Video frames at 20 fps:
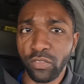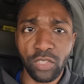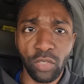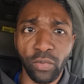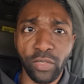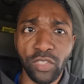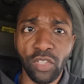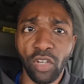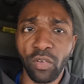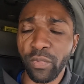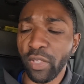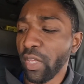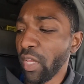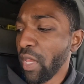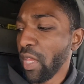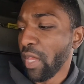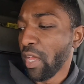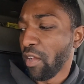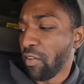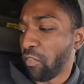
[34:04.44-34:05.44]
so he told me.
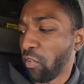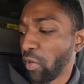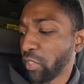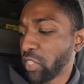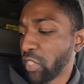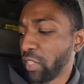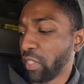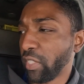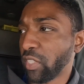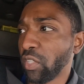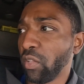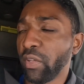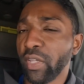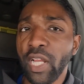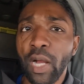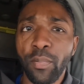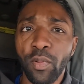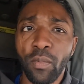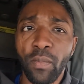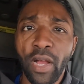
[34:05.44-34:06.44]
Fortunately, it's only
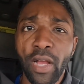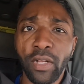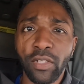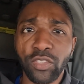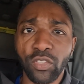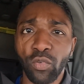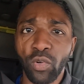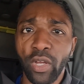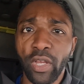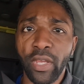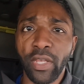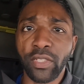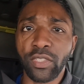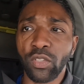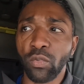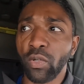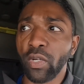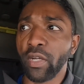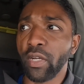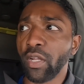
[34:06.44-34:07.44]
a couple of miles away,
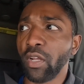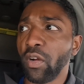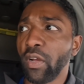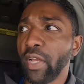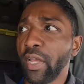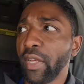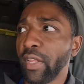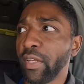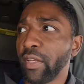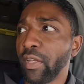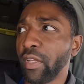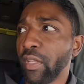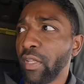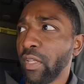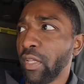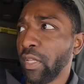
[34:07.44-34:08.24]
so we're gonna go ahead and